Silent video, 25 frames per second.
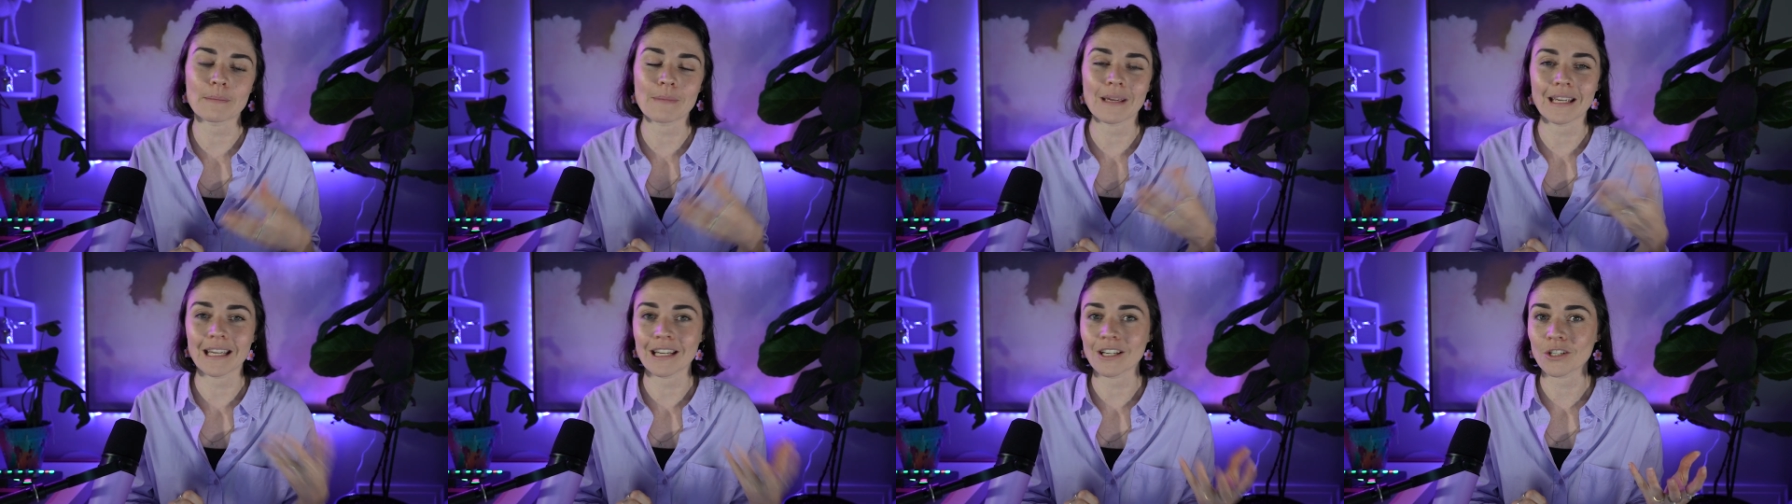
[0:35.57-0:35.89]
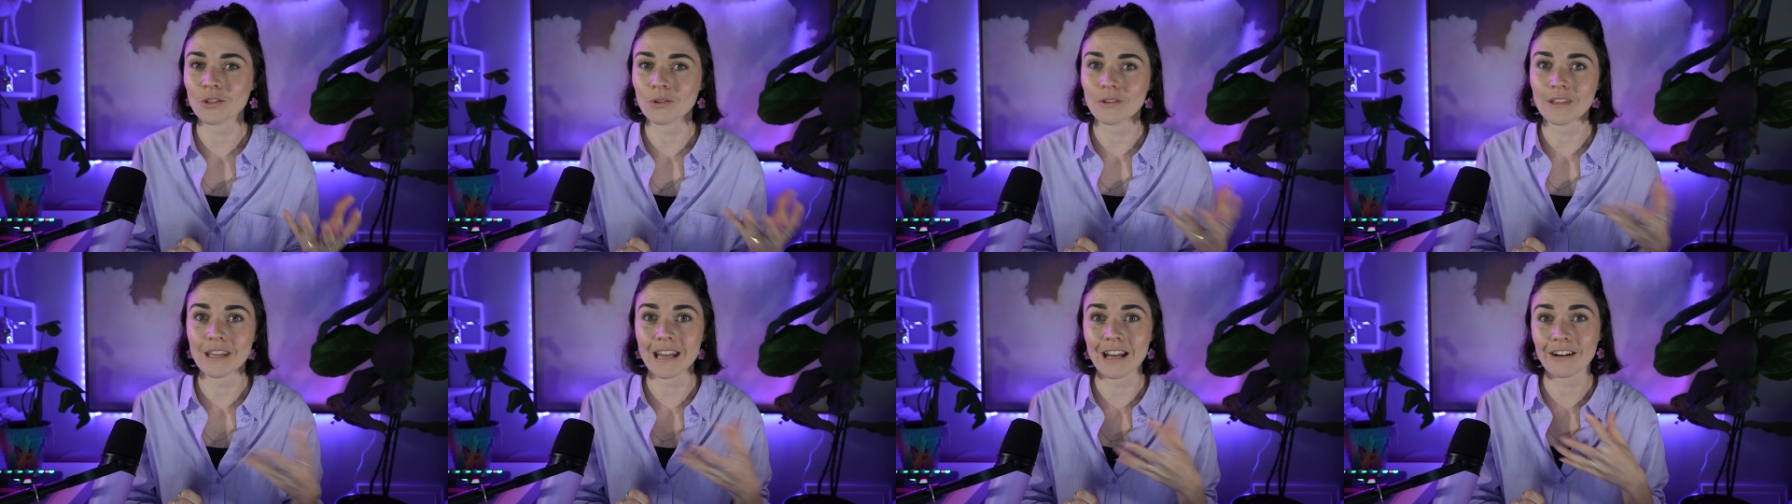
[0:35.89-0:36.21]
making
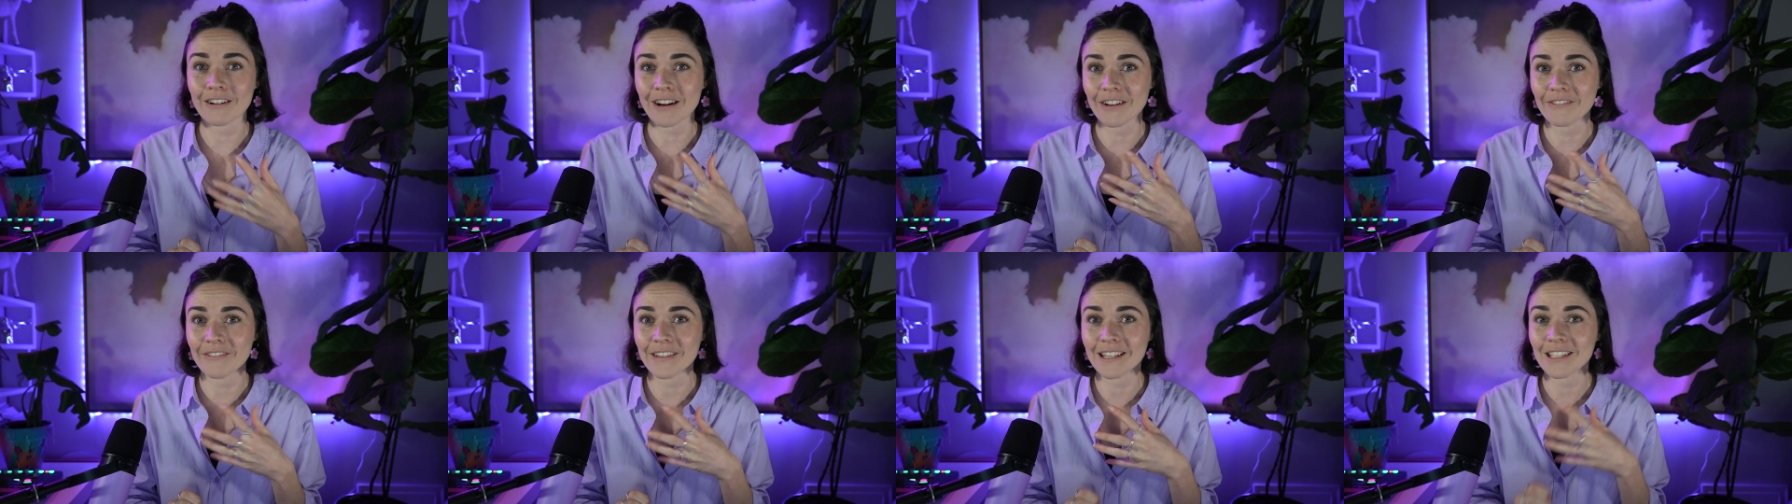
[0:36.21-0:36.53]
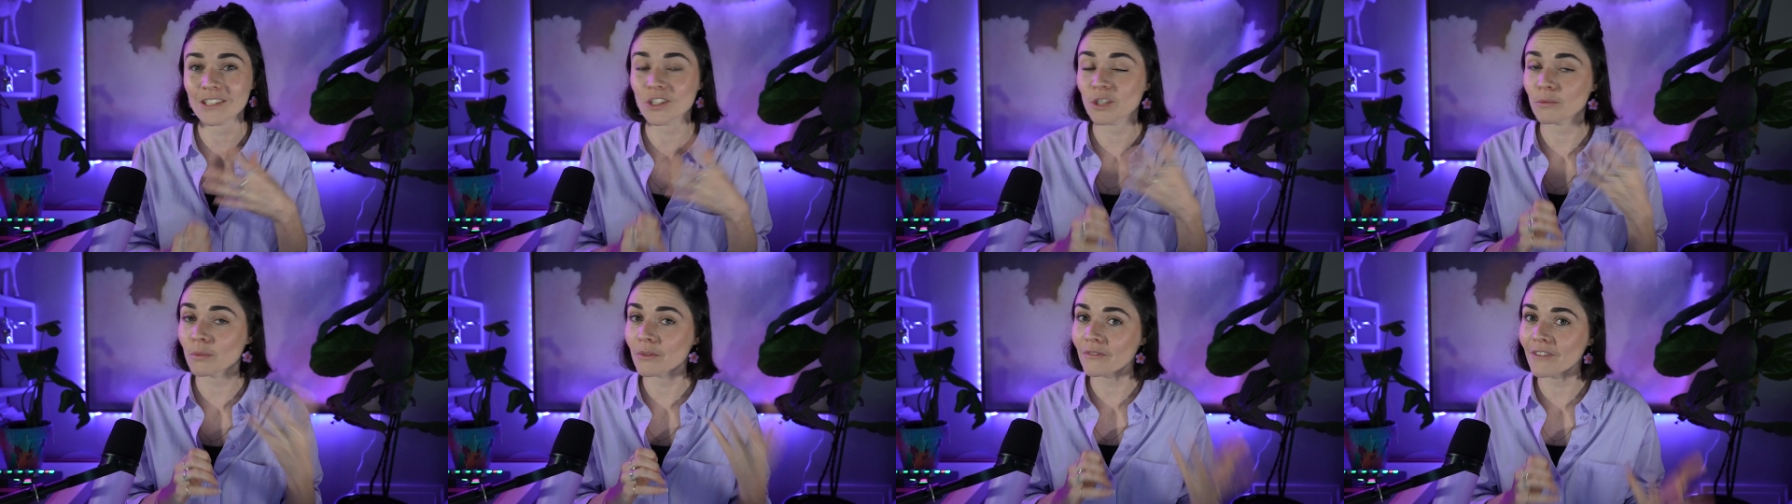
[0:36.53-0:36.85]
sure that our
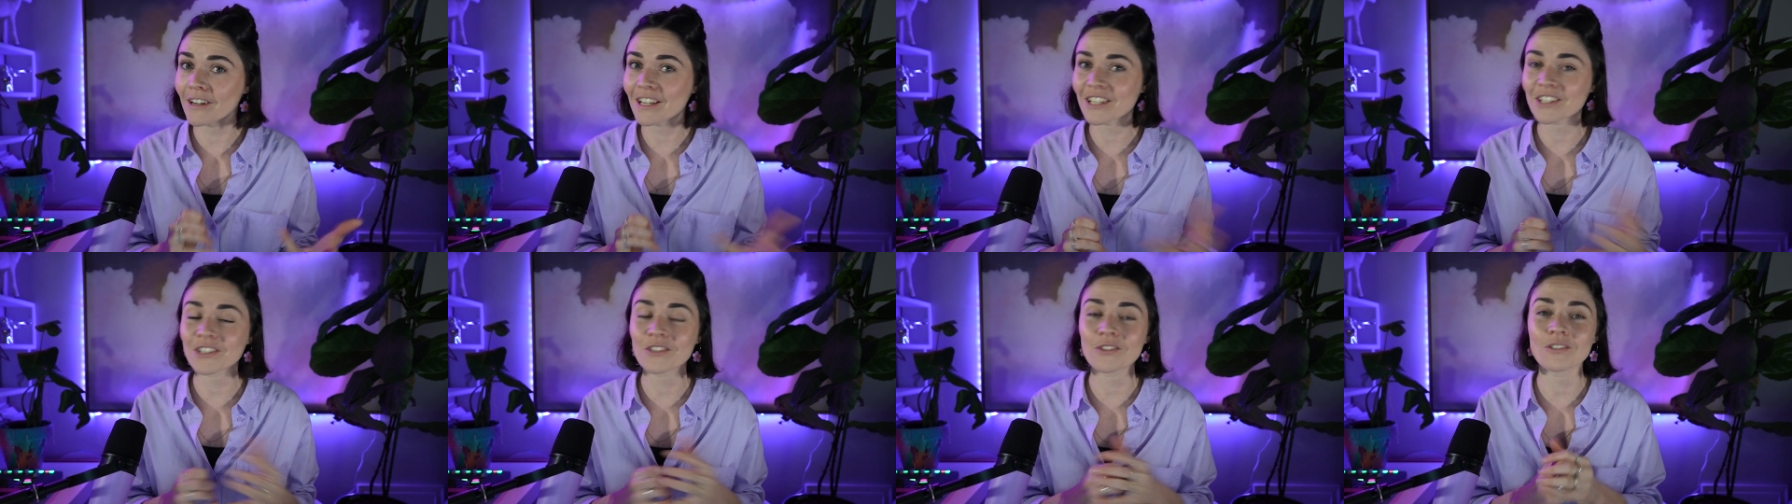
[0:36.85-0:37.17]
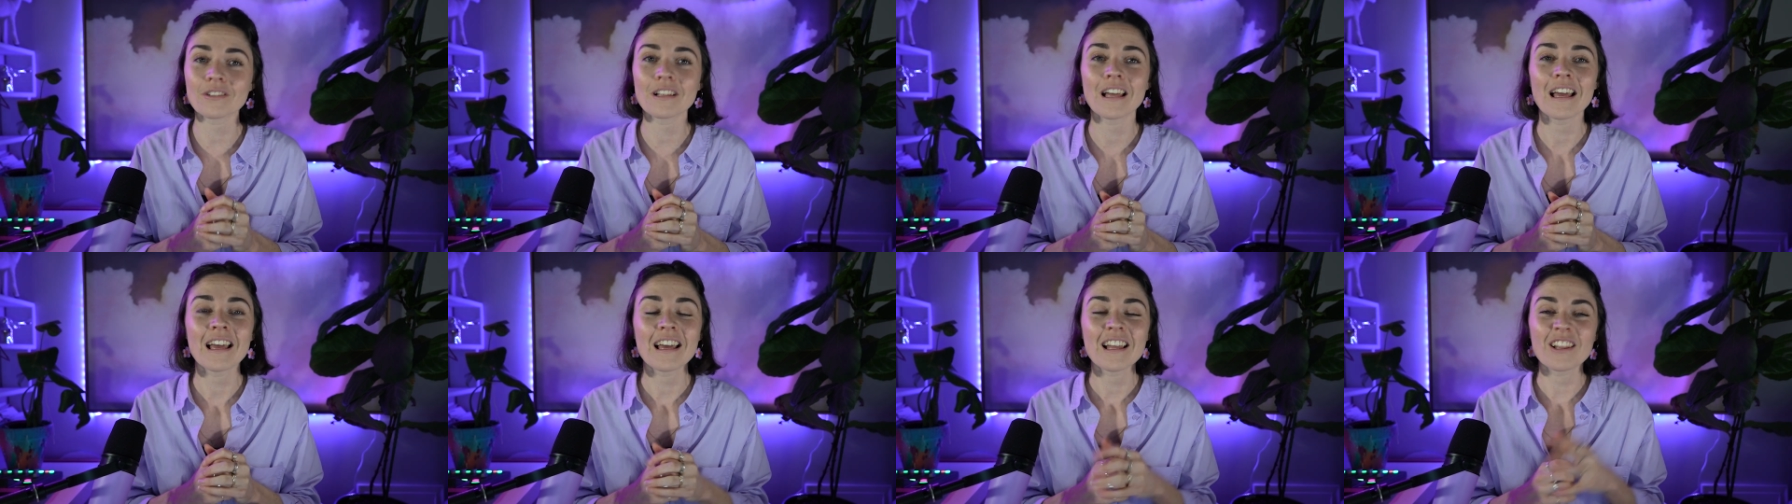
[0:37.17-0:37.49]
graphics look
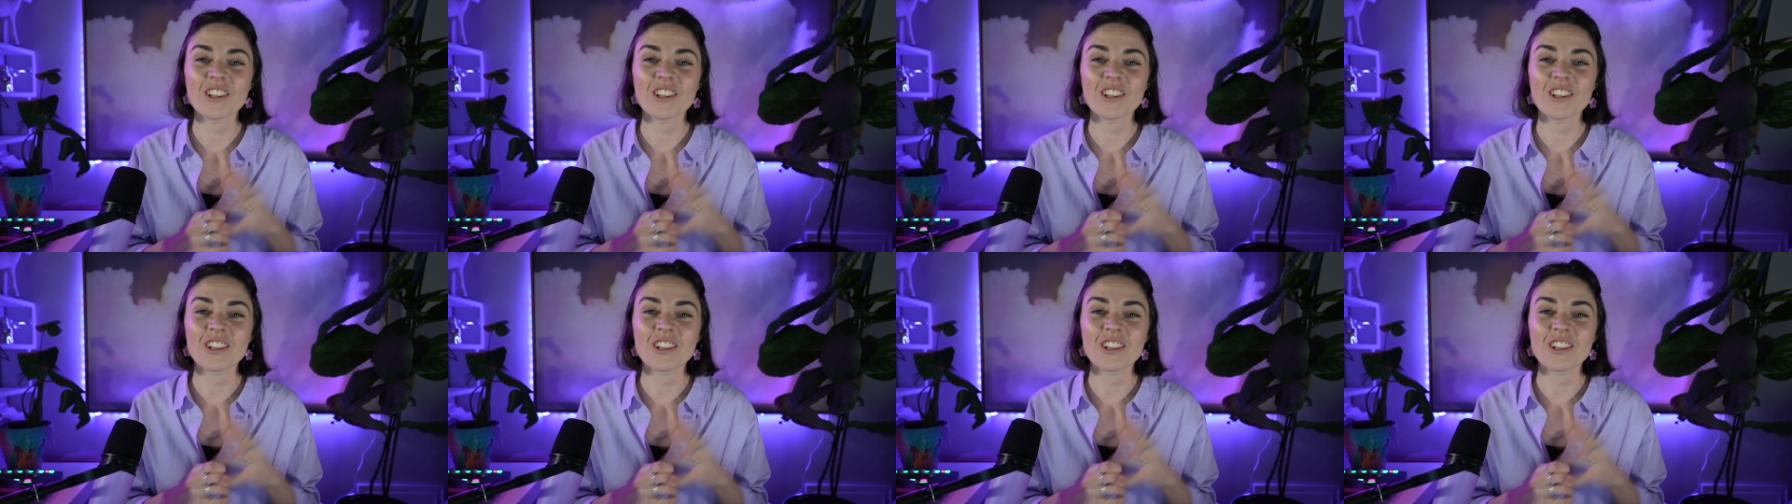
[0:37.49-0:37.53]
professional,